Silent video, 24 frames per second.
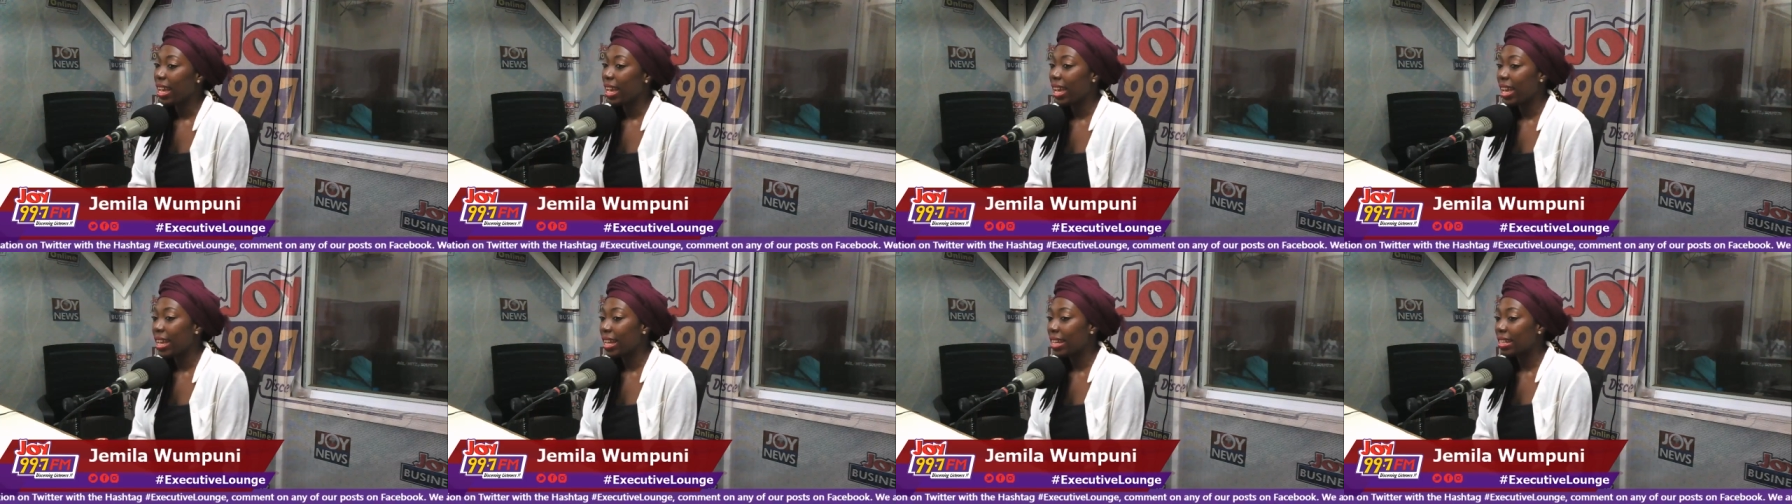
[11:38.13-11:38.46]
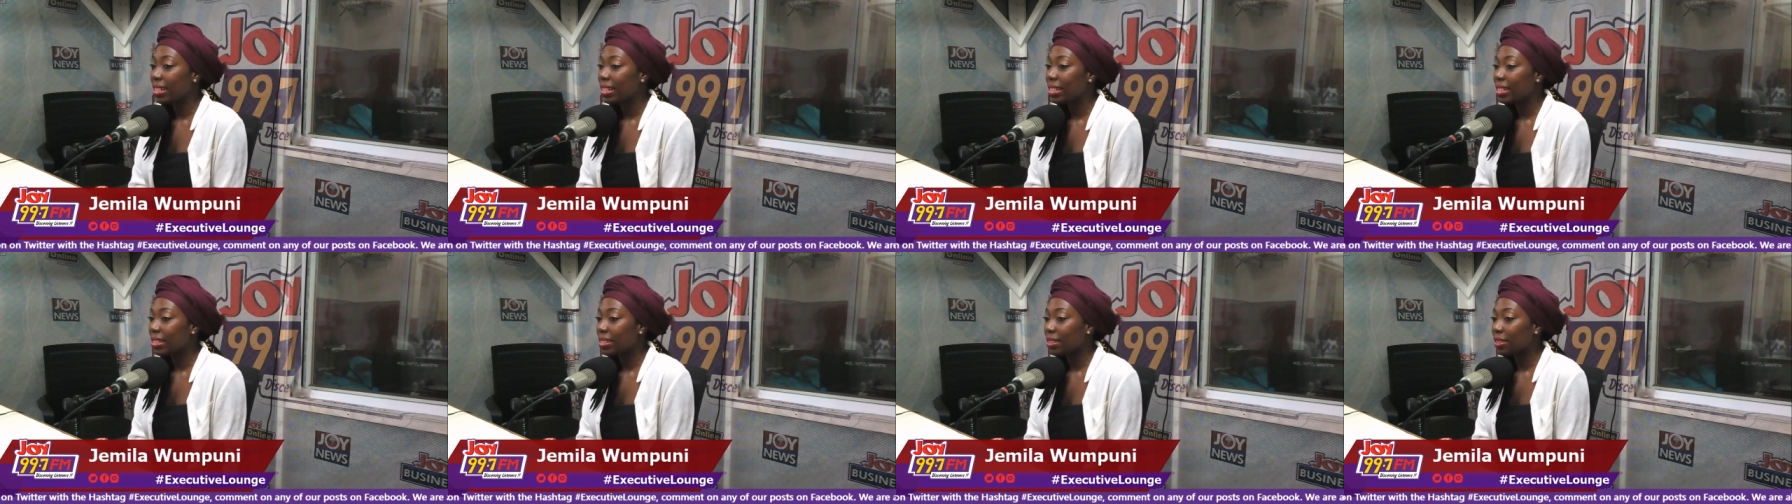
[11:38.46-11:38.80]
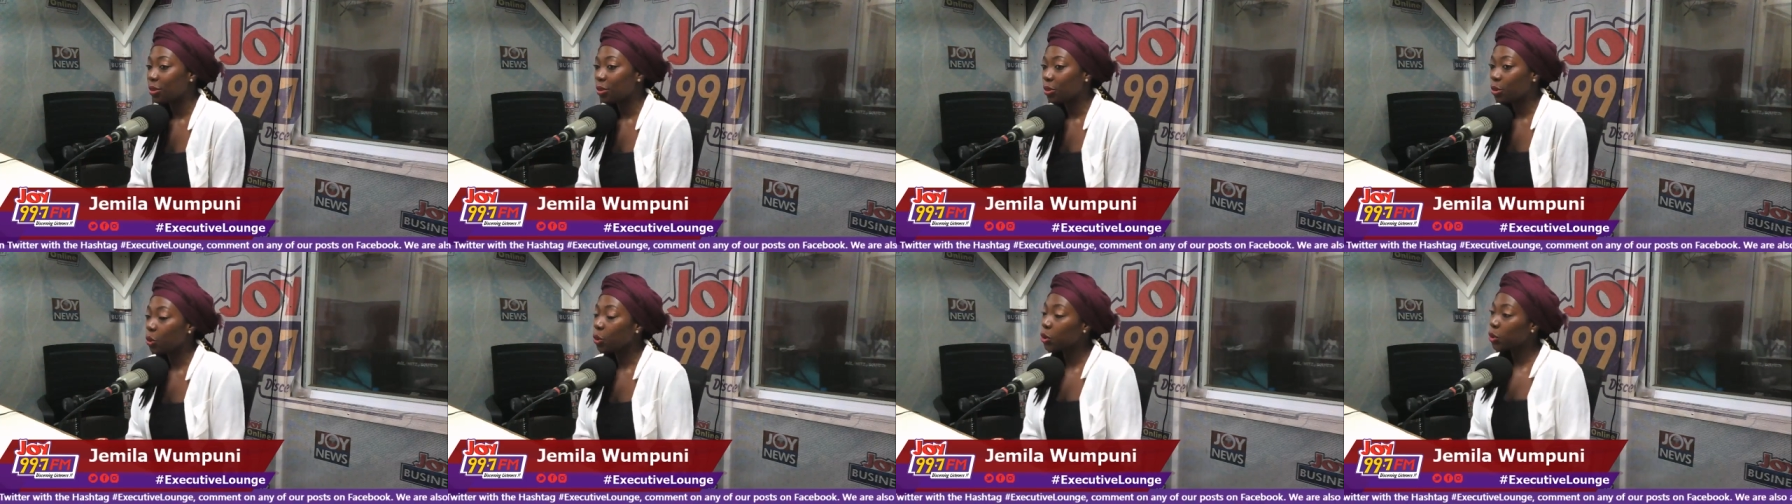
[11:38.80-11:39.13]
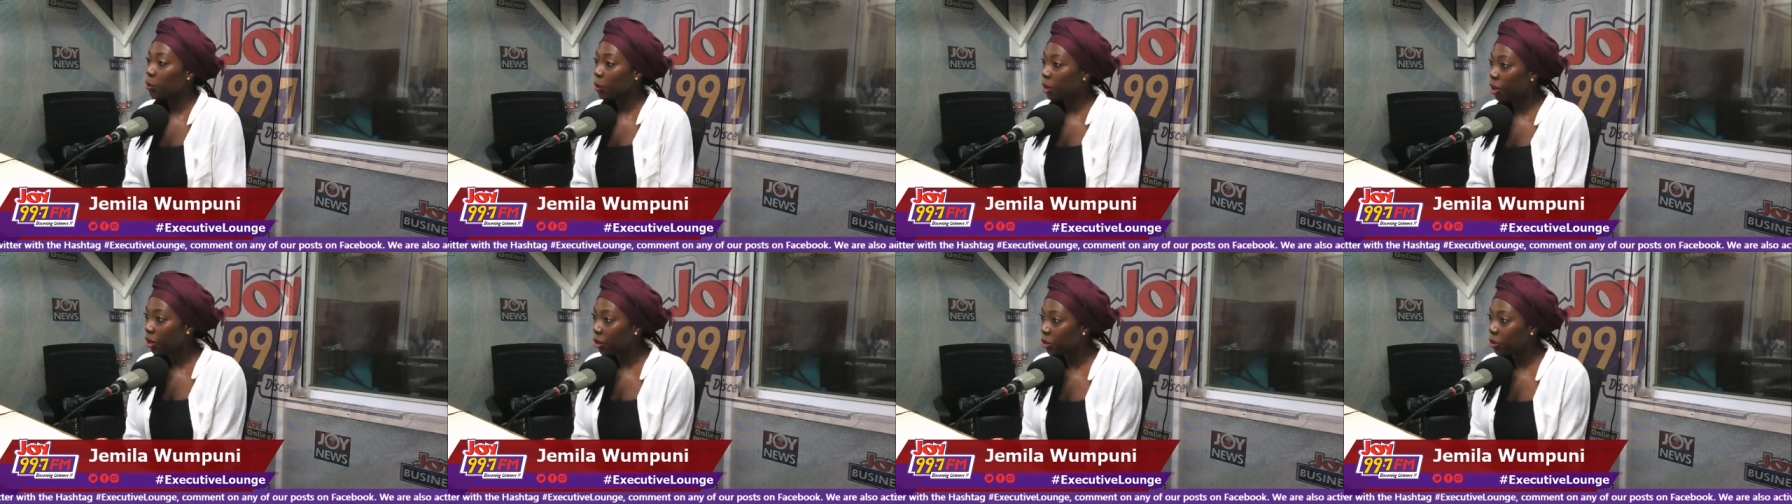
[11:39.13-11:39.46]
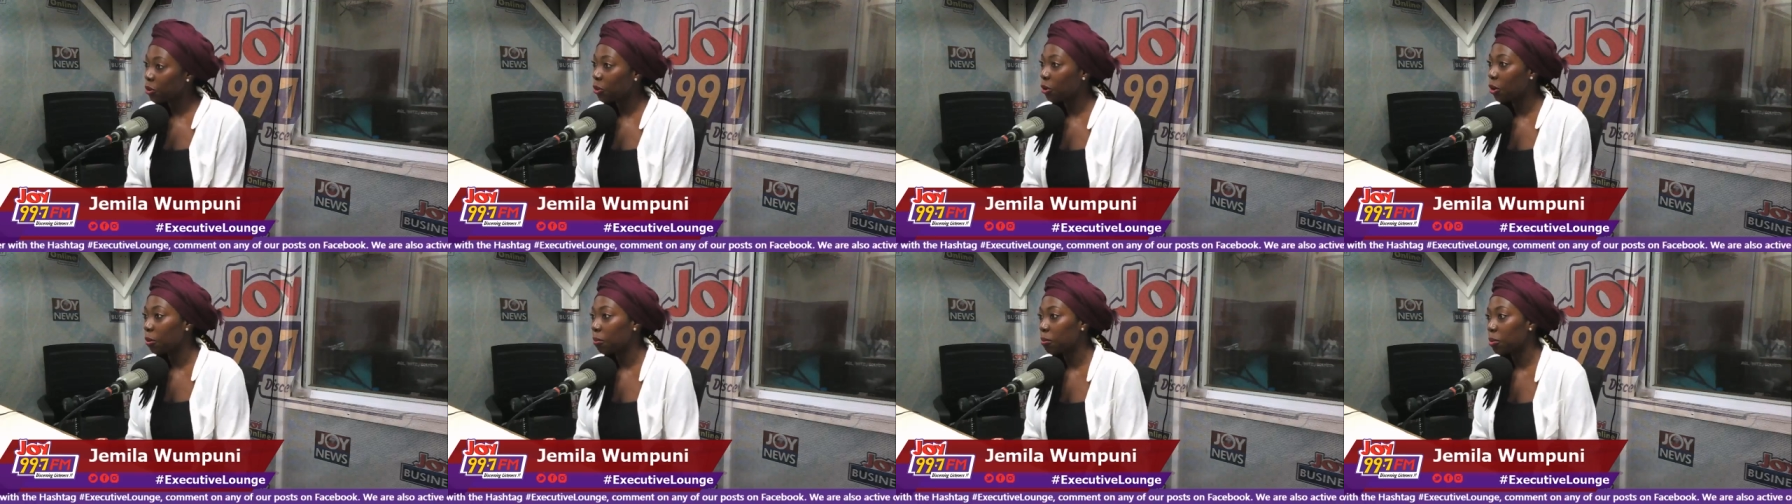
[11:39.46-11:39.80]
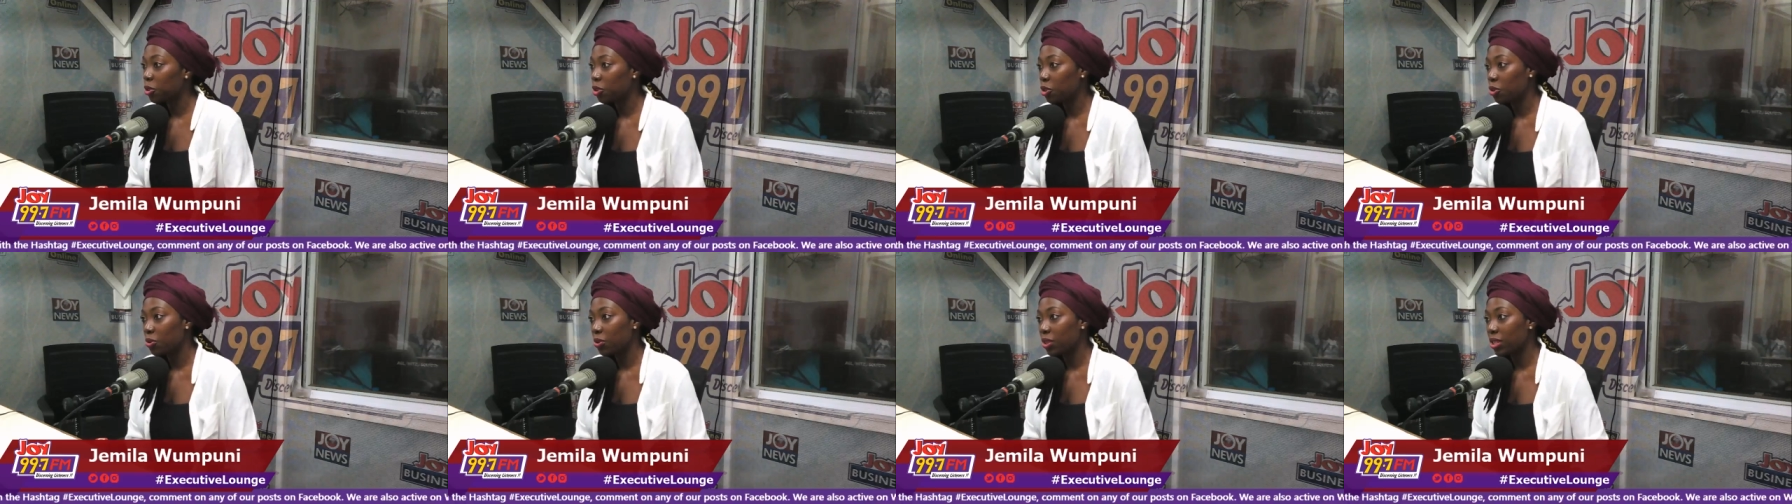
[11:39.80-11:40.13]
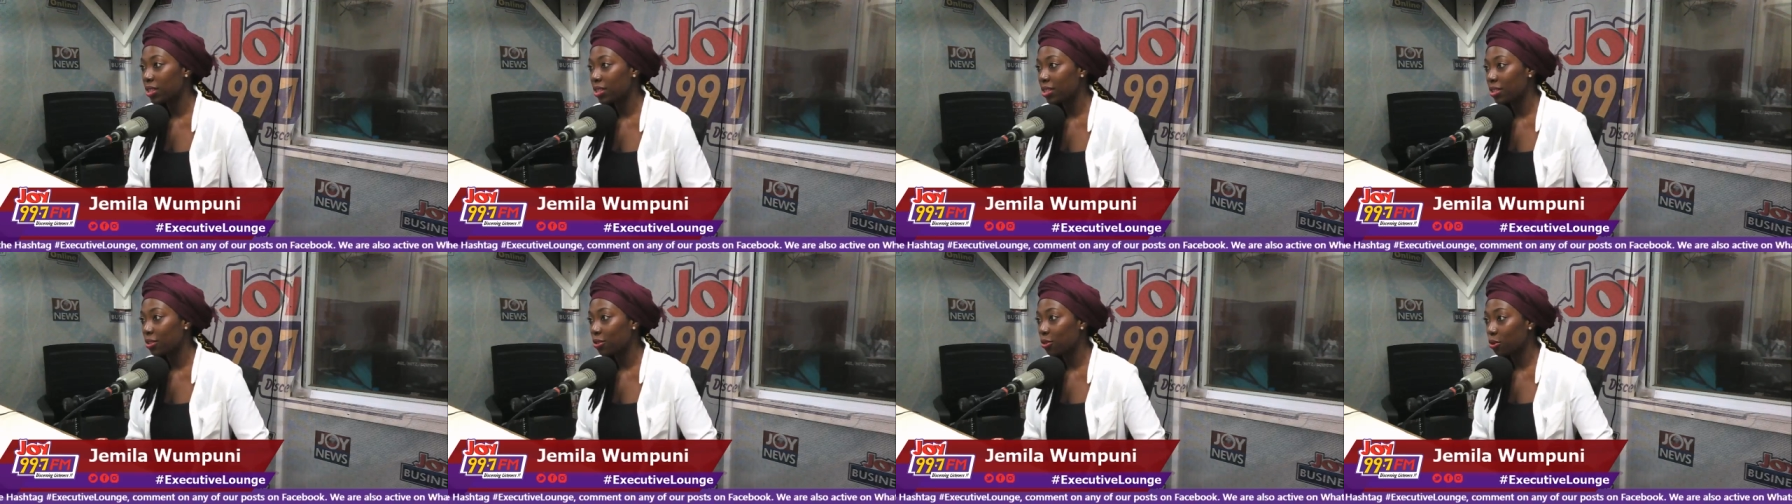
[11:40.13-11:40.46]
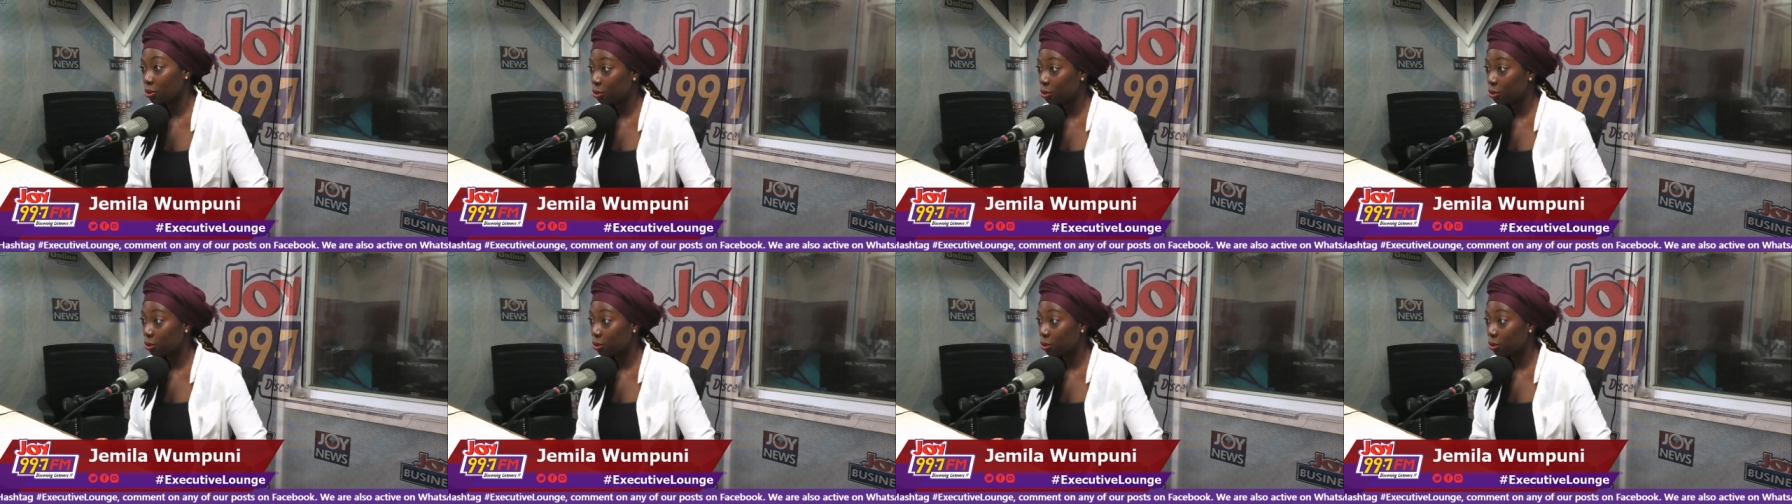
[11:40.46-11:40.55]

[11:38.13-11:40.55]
And those were also opportunities